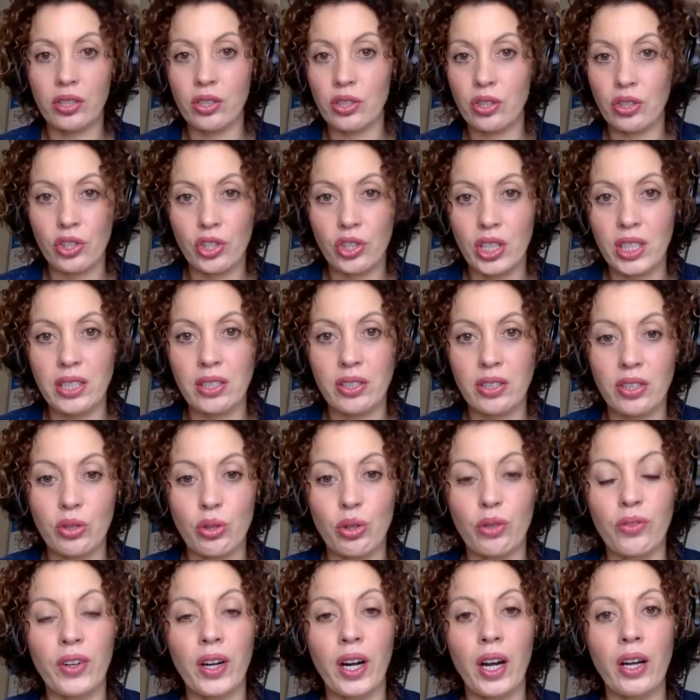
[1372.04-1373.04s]
she'd
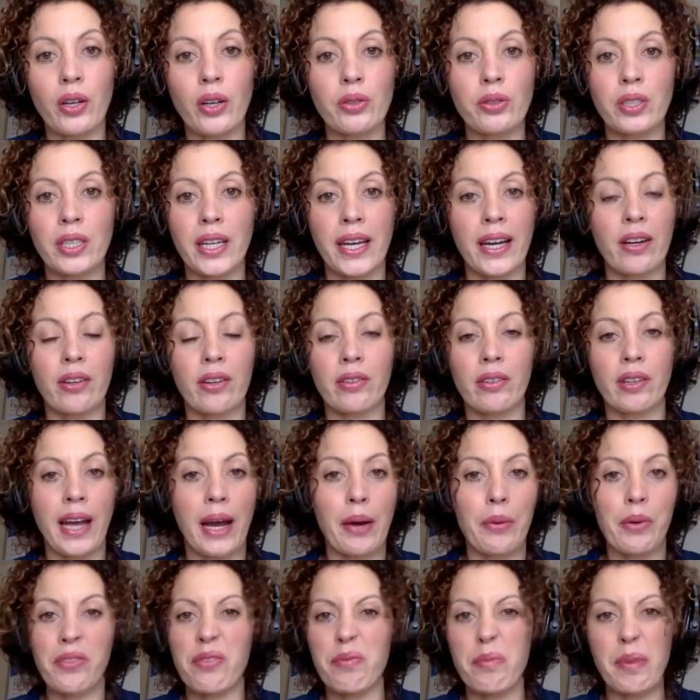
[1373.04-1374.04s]
sort of closed down
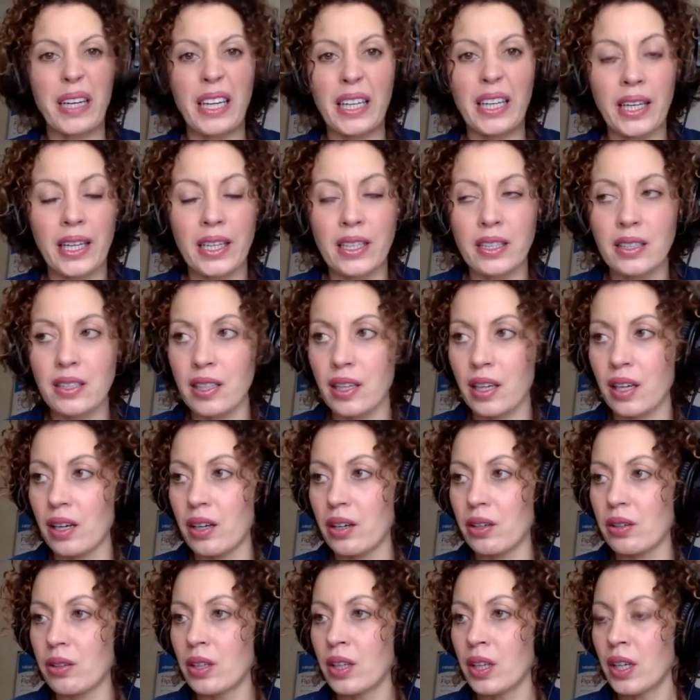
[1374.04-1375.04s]
however many years
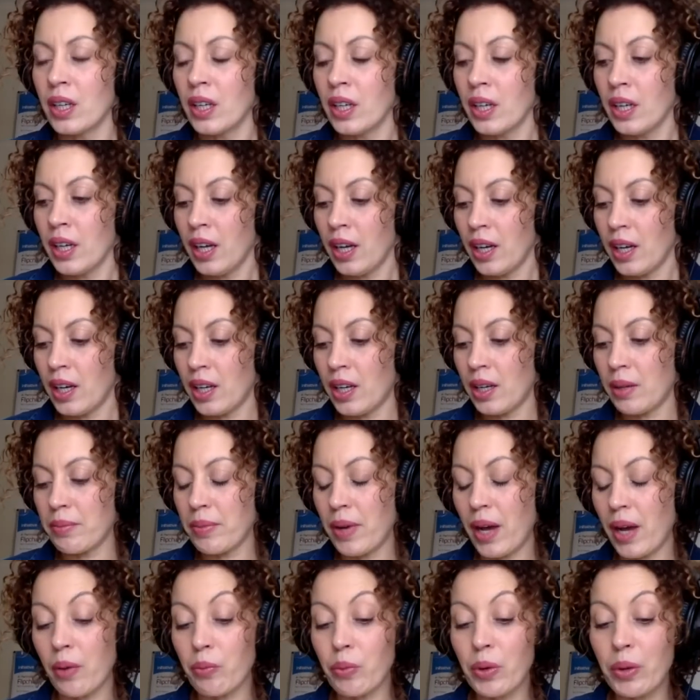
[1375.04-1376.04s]
ago.
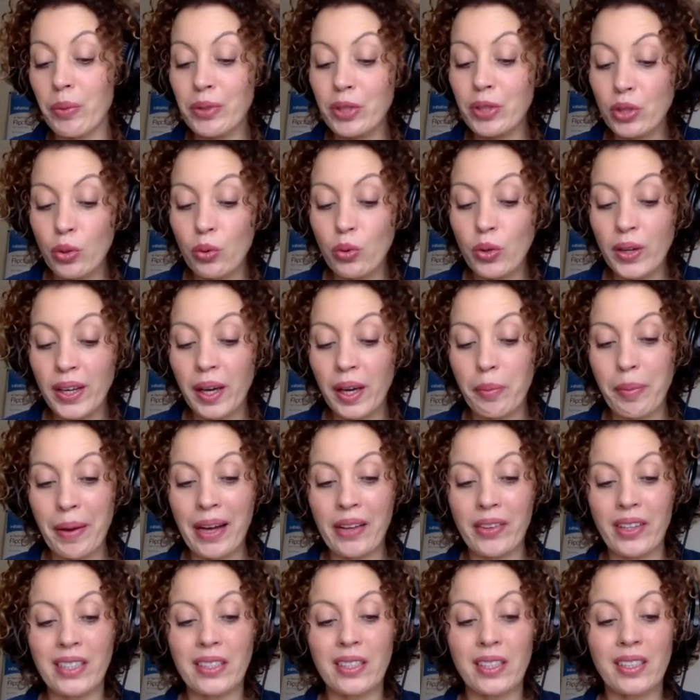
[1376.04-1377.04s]
And we were talking
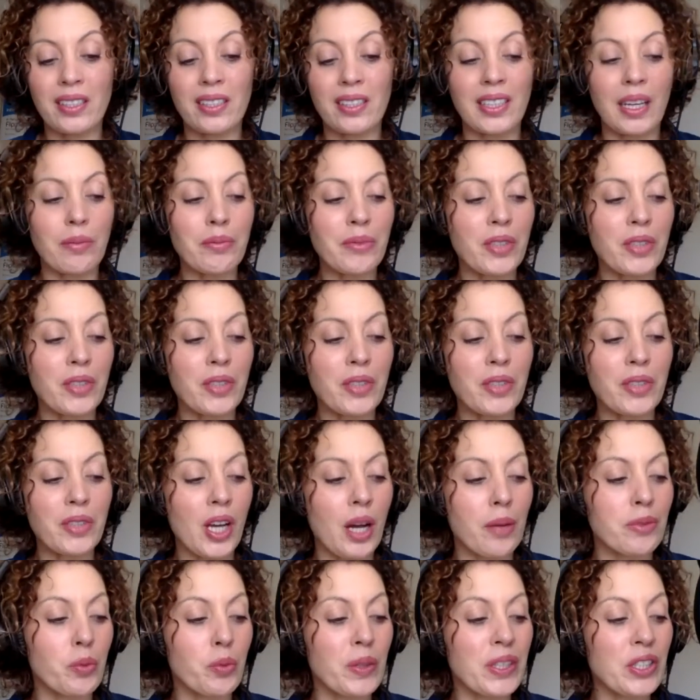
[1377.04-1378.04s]
about this because
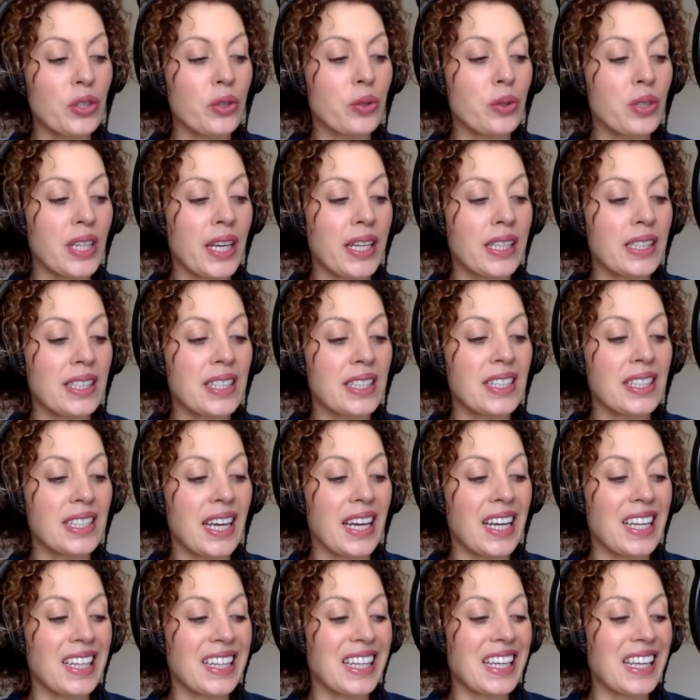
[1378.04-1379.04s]
sometimes we do tend to
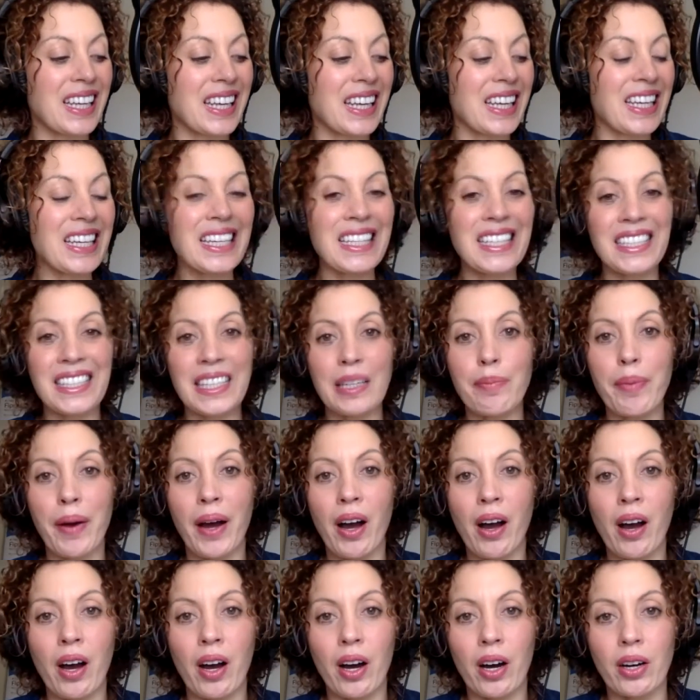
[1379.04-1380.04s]
take the easy
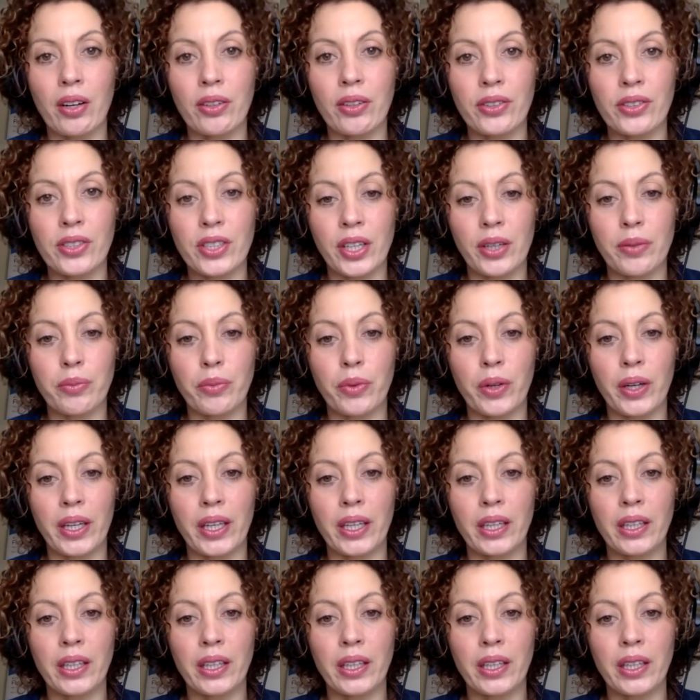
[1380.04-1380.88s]
path, don't we?